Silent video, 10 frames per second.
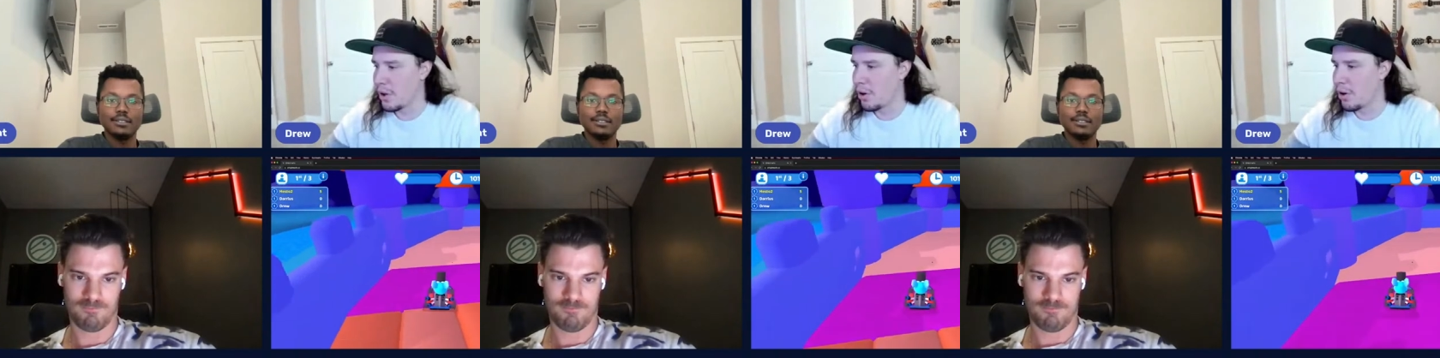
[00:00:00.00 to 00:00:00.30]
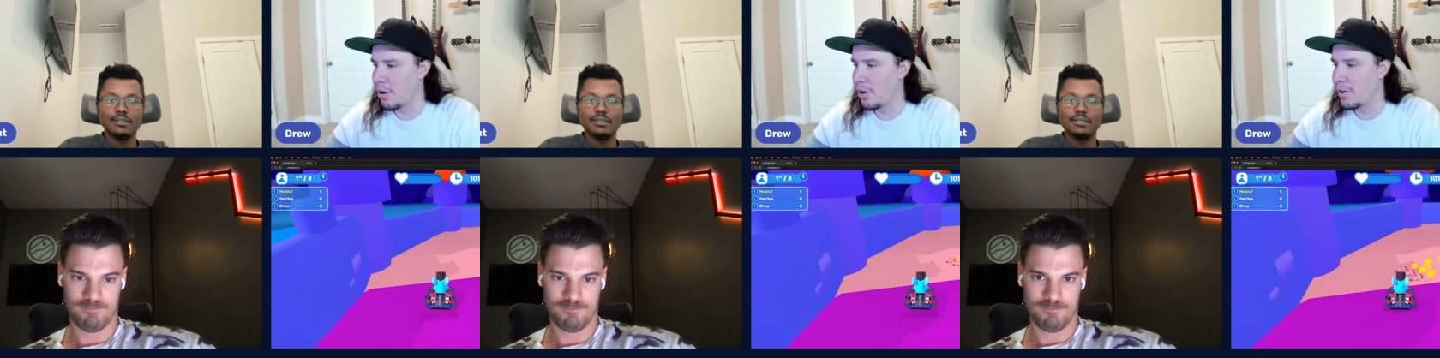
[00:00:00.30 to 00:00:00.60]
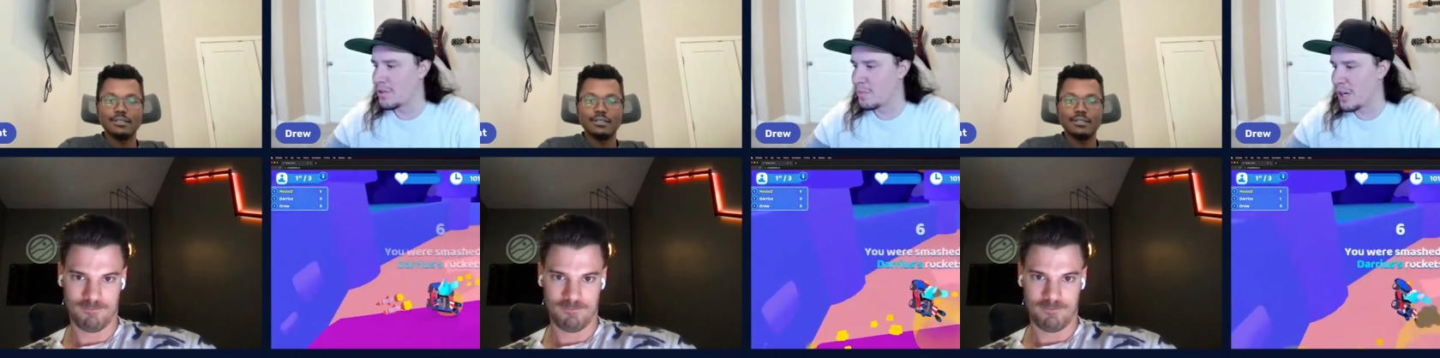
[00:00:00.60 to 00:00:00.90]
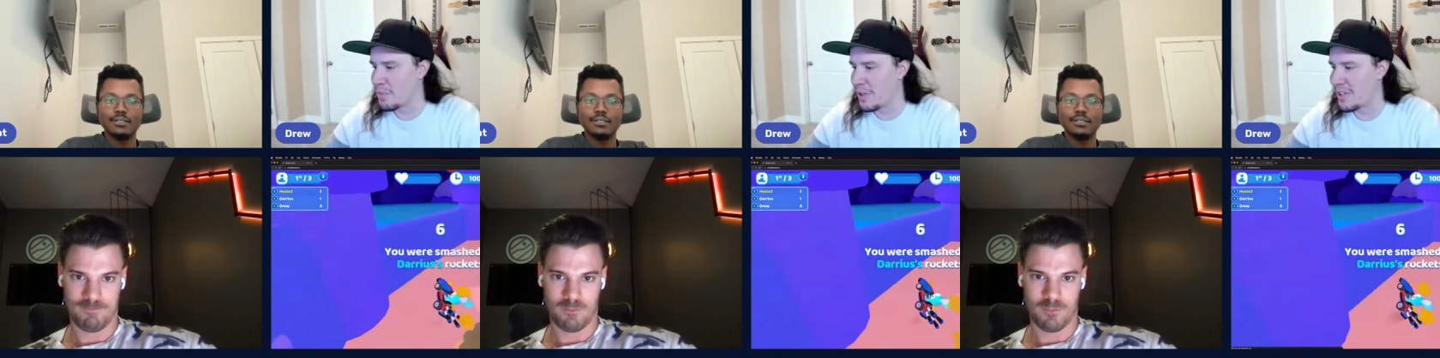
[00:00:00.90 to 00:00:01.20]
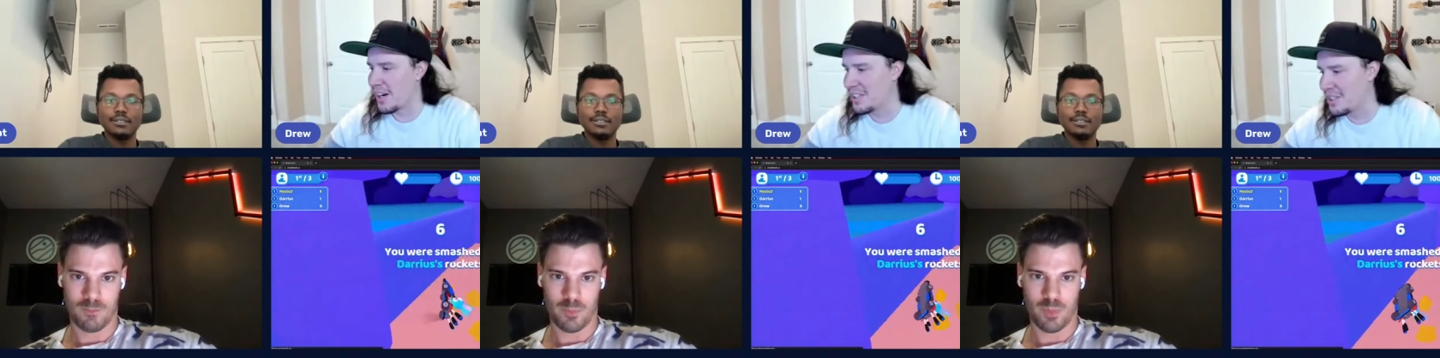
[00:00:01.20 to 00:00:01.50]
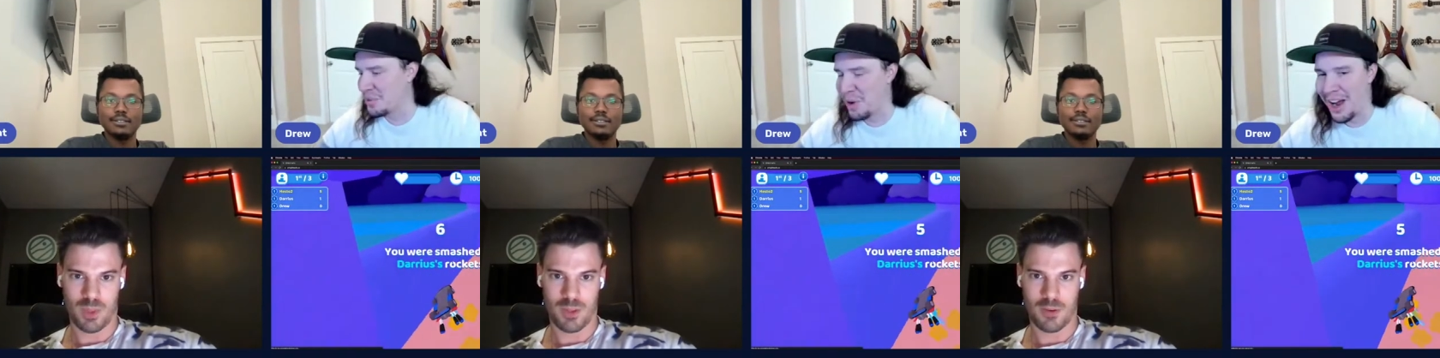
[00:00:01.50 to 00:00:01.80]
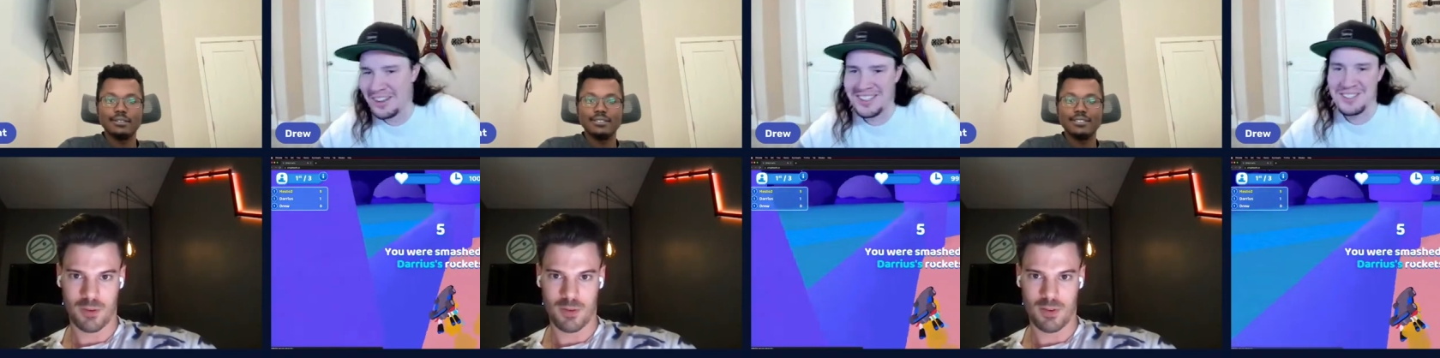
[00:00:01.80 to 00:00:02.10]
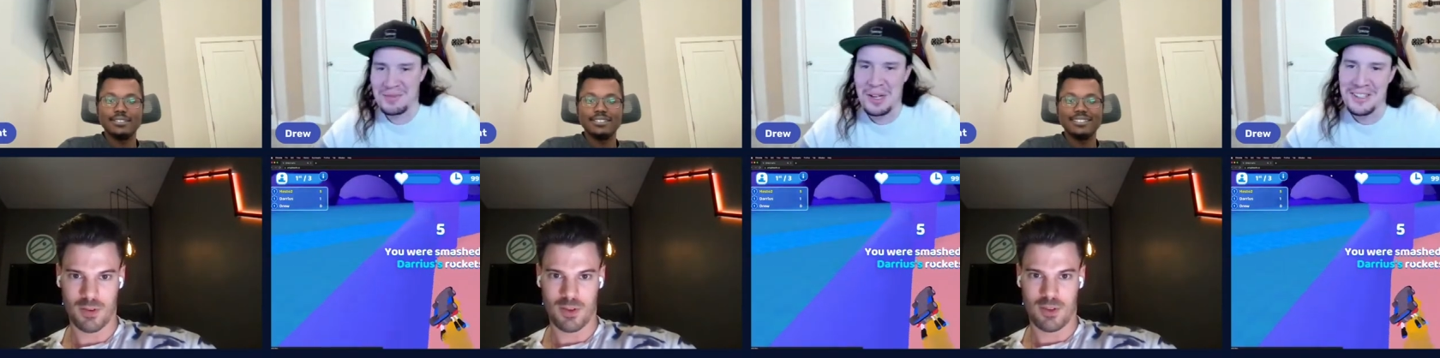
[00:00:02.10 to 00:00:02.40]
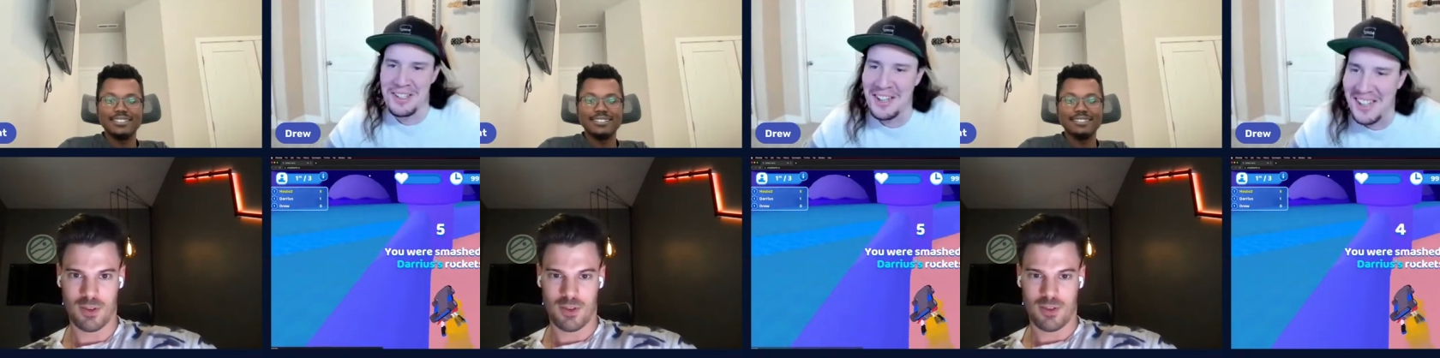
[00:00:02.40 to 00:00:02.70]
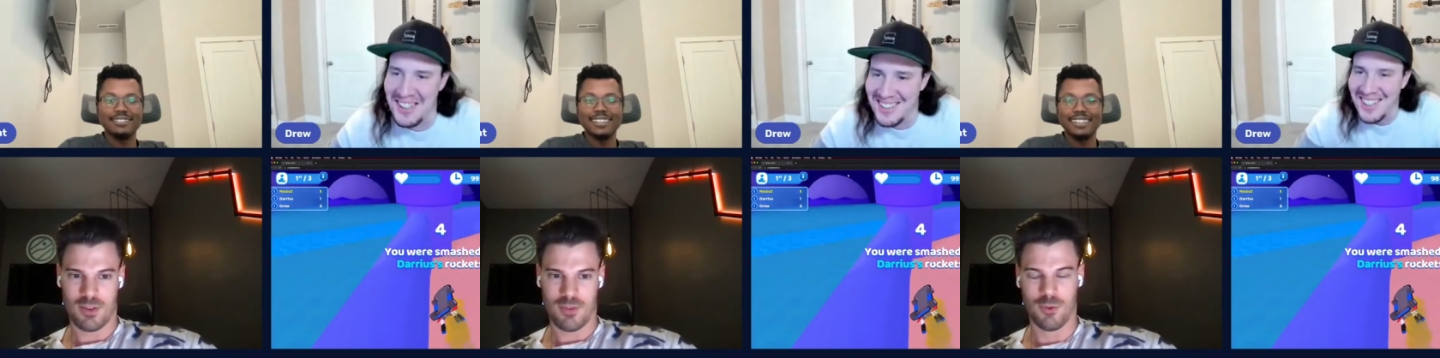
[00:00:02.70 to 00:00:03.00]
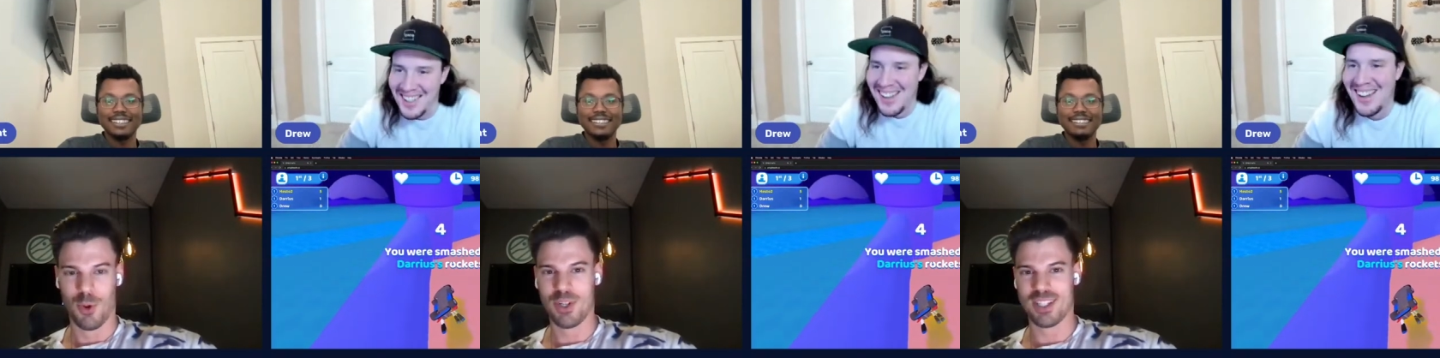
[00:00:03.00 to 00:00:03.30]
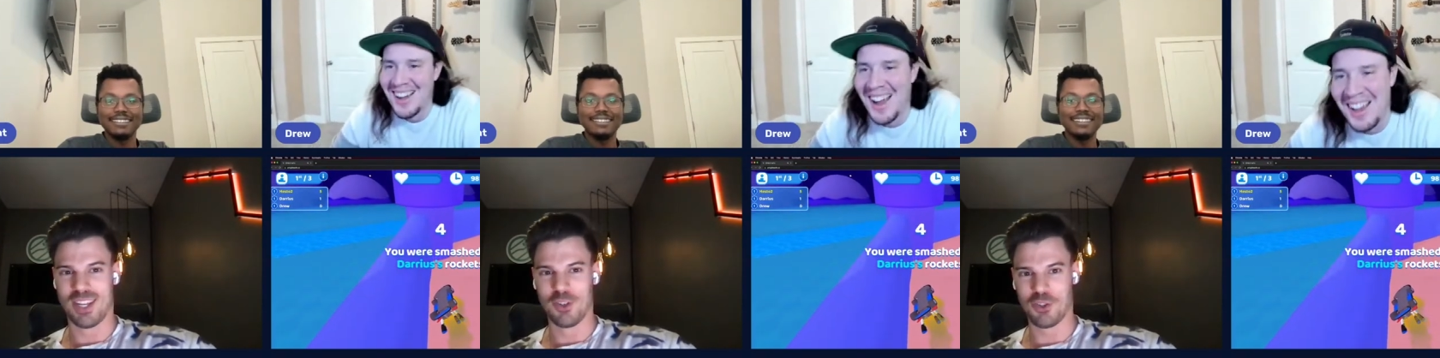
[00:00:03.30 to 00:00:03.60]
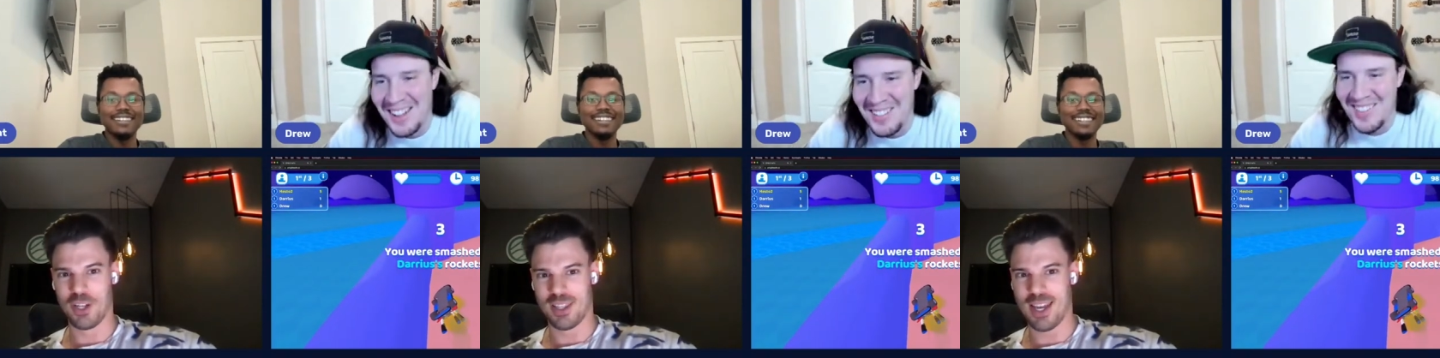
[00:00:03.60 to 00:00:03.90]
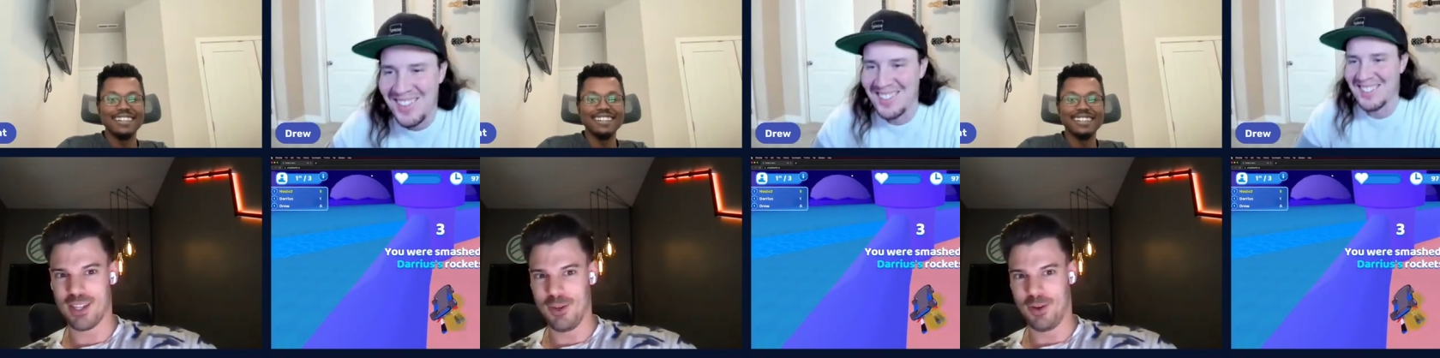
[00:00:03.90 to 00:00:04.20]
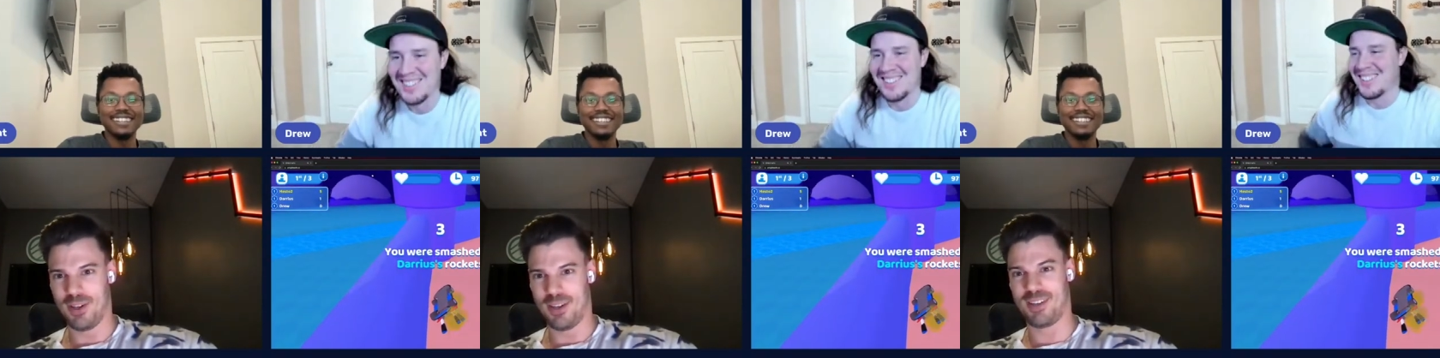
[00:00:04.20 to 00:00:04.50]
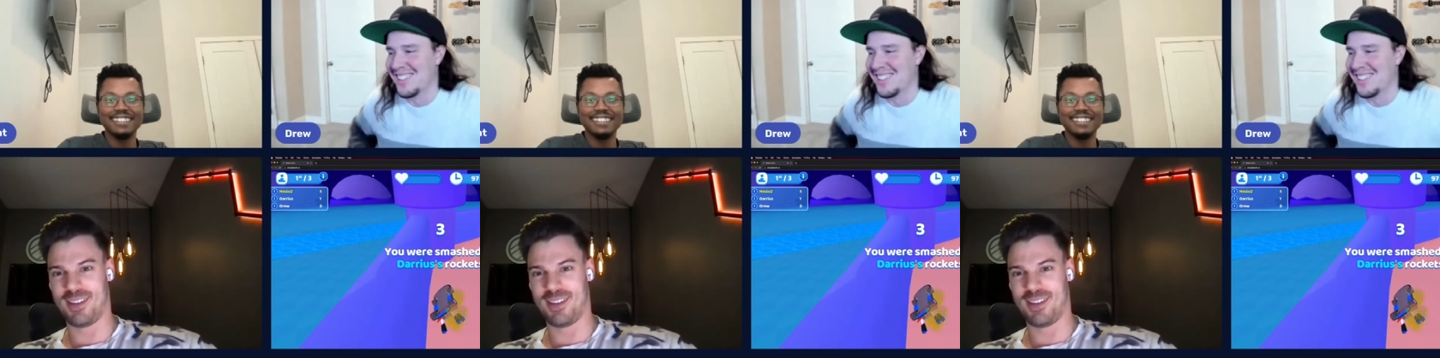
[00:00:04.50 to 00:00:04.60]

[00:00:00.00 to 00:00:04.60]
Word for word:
Speaker 1: Oh, I was smashed by Darius Rockets. Well done, Darius. Ruined his kill streak. Um, Thank you.